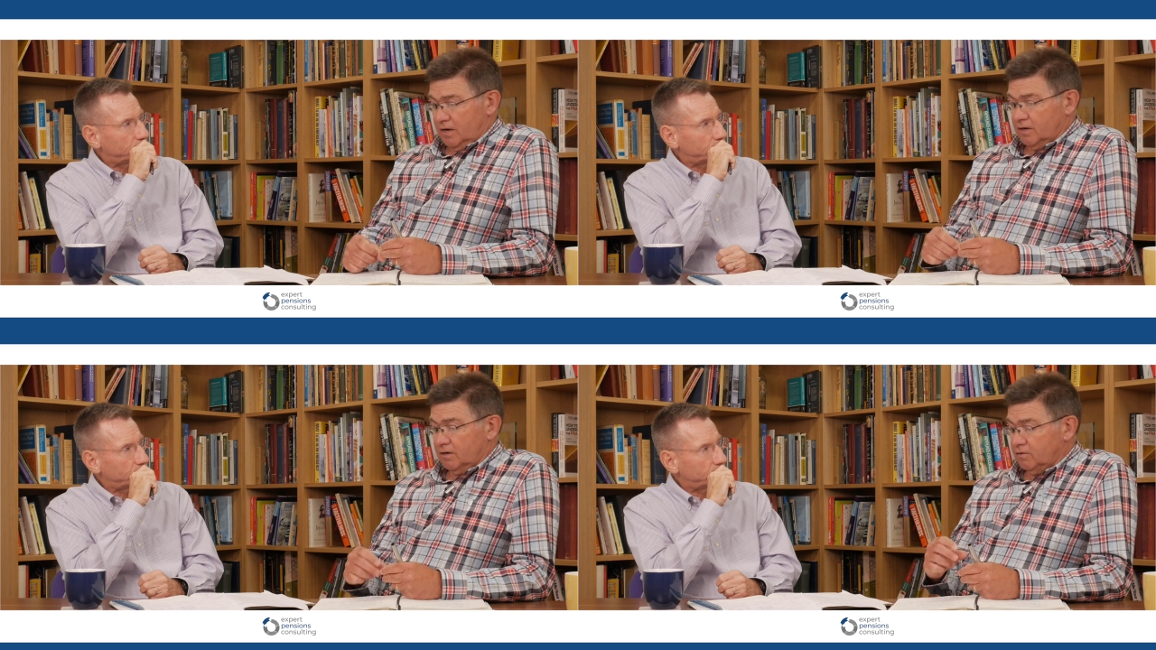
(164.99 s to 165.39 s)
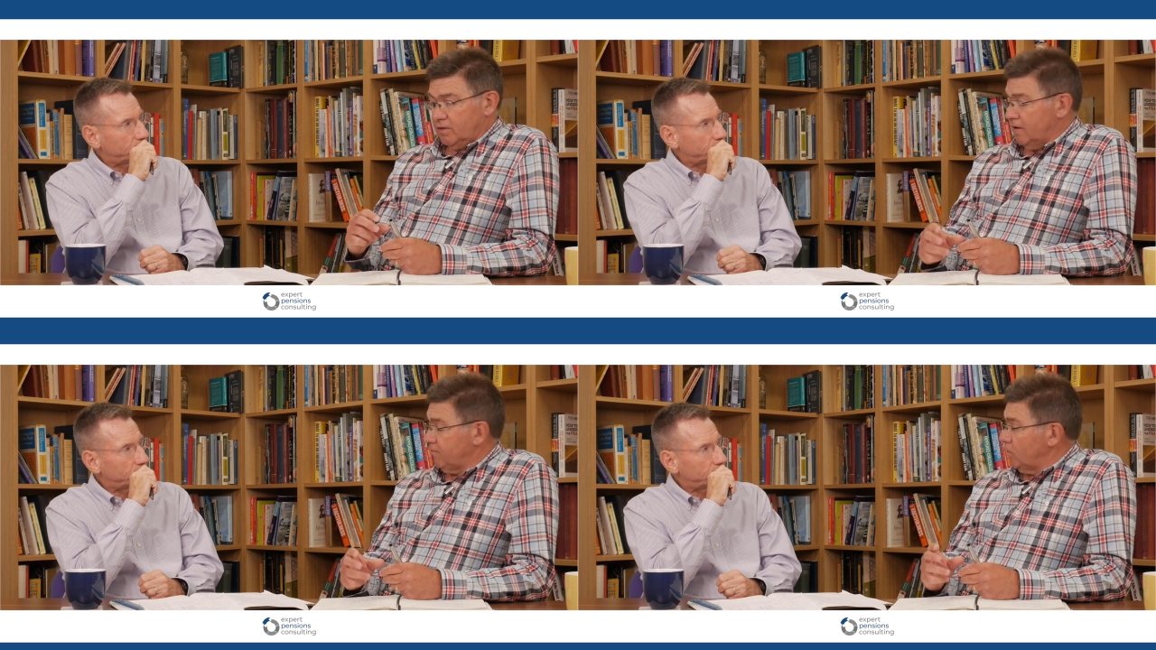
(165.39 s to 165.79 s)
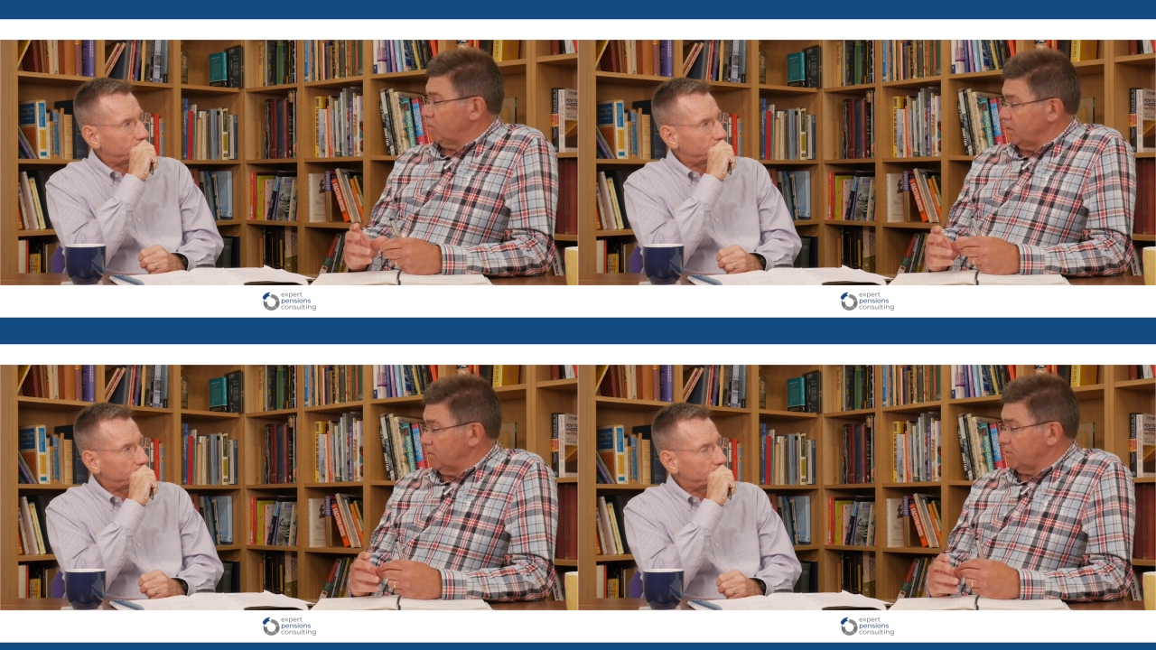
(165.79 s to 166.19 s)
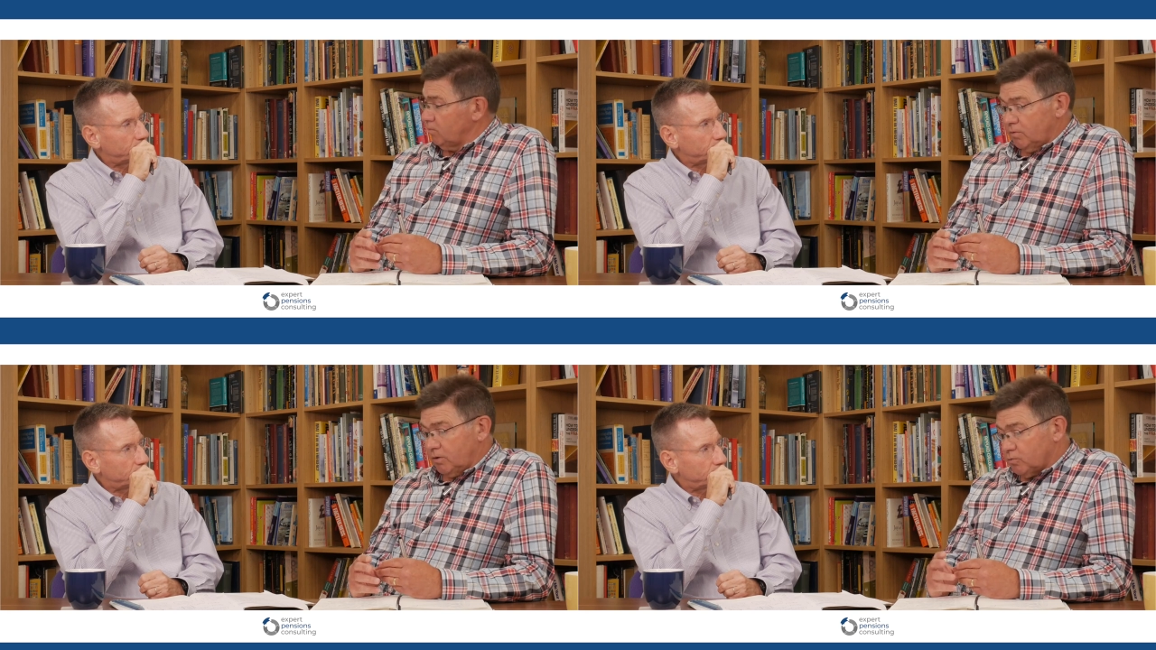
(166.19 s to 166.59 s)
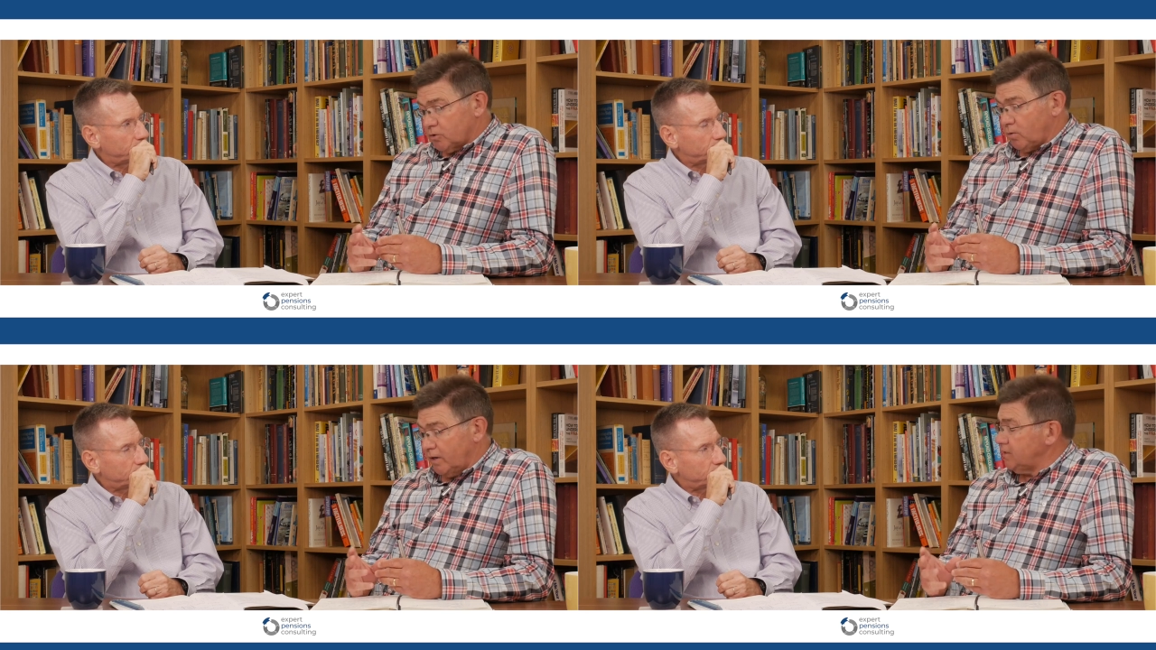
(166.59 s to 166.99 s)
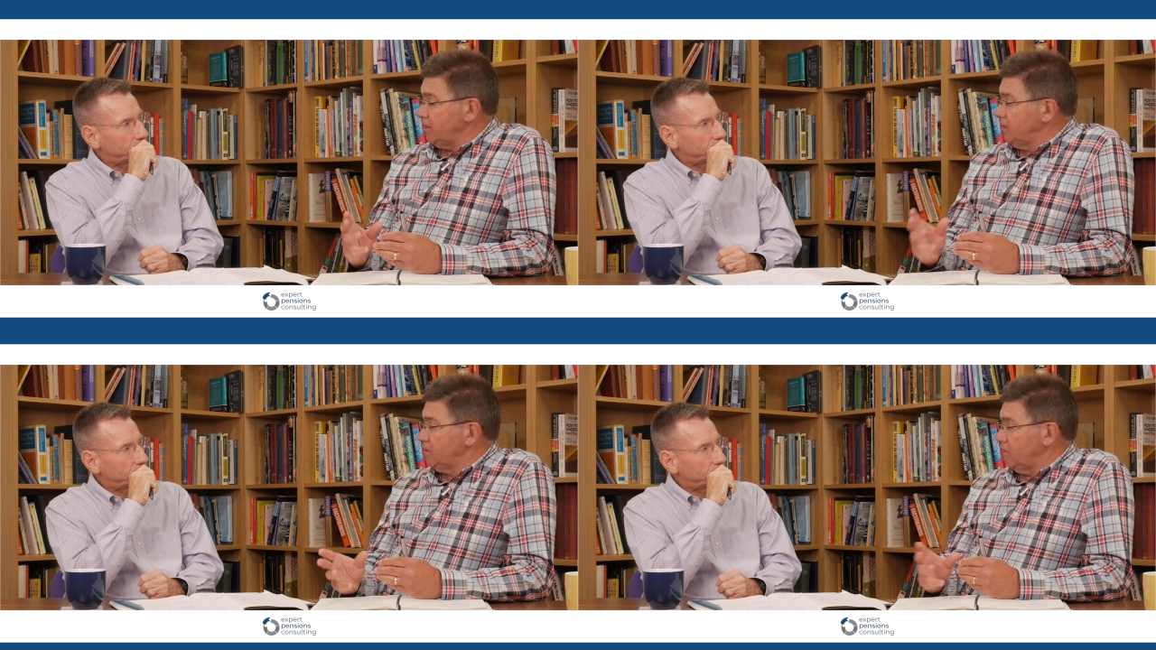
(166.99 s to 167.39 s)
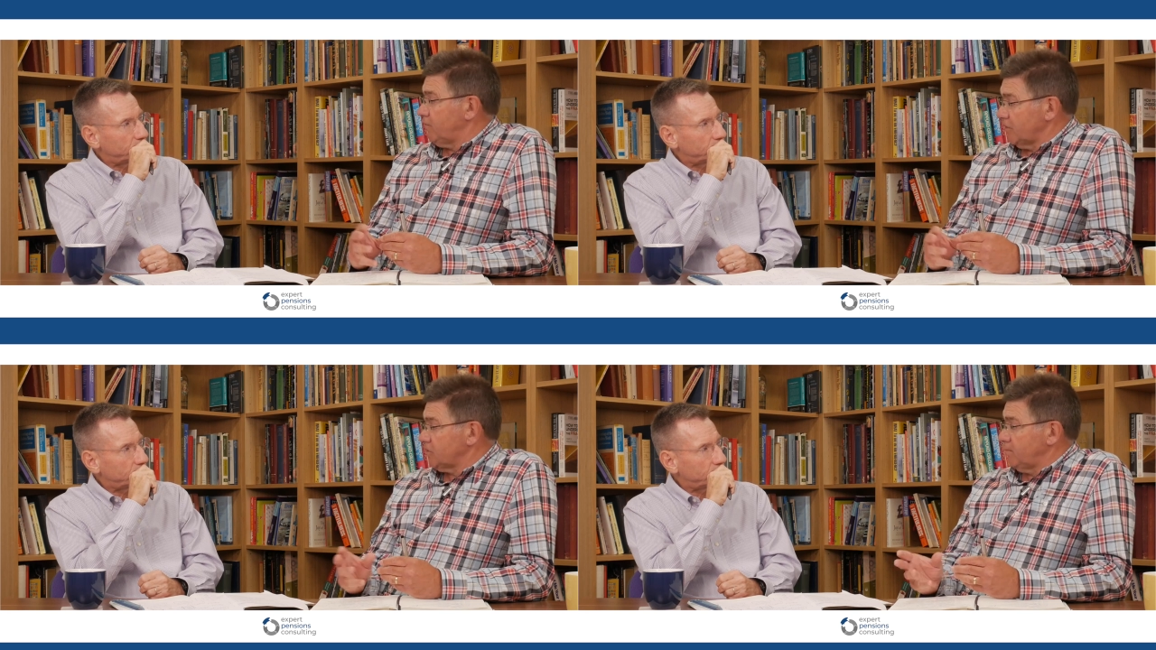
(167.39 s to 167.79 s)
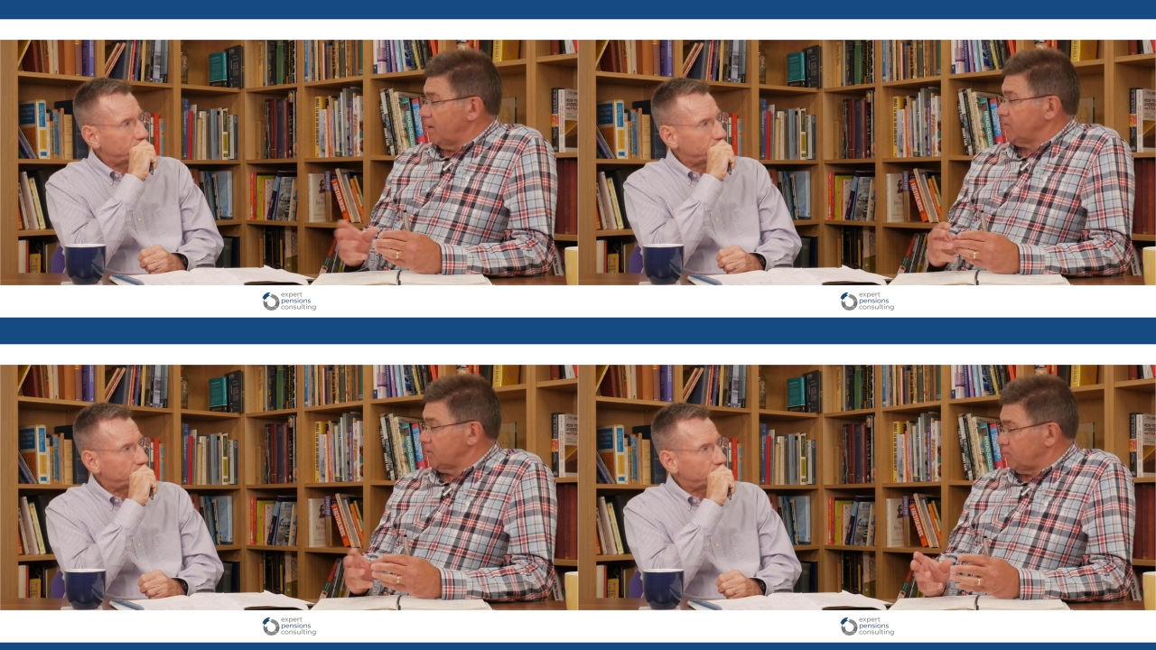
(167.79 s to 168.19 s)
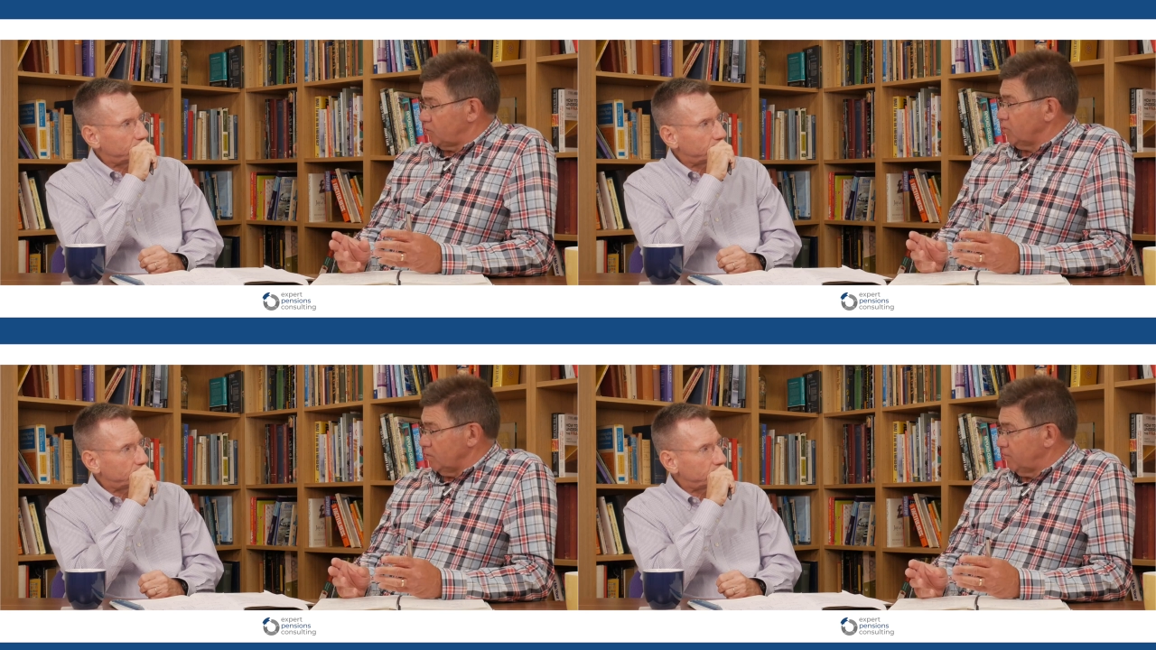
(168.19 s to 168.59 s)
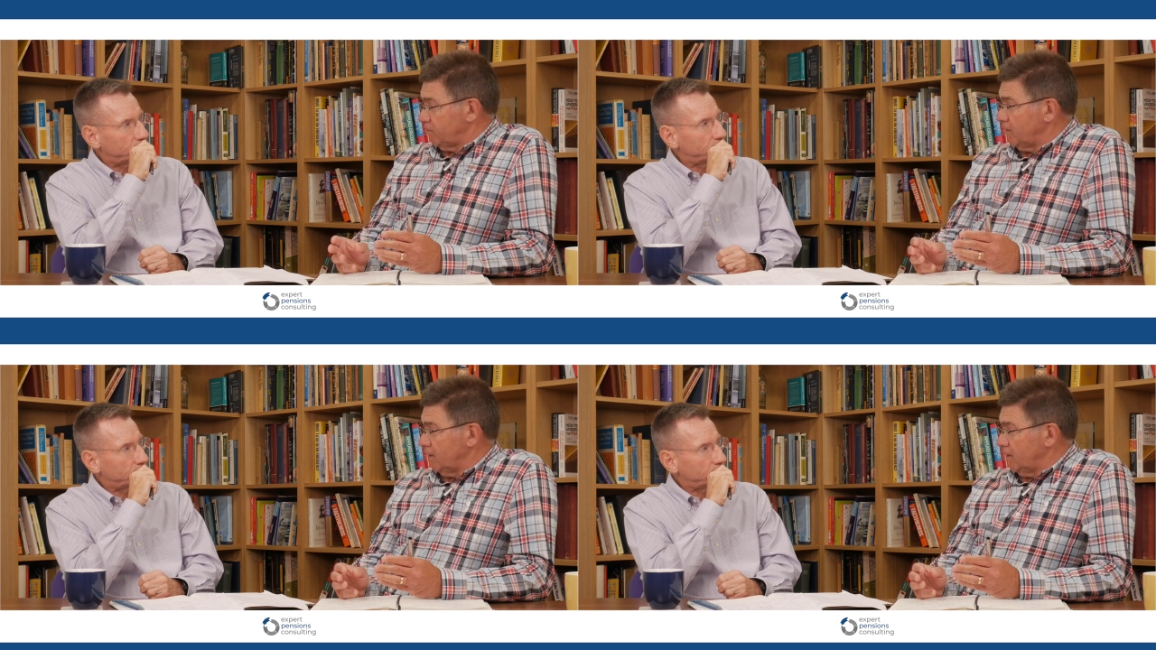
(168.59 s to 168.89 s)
Speaker 1: and therefore we were, it was quite easy for us to be able to prove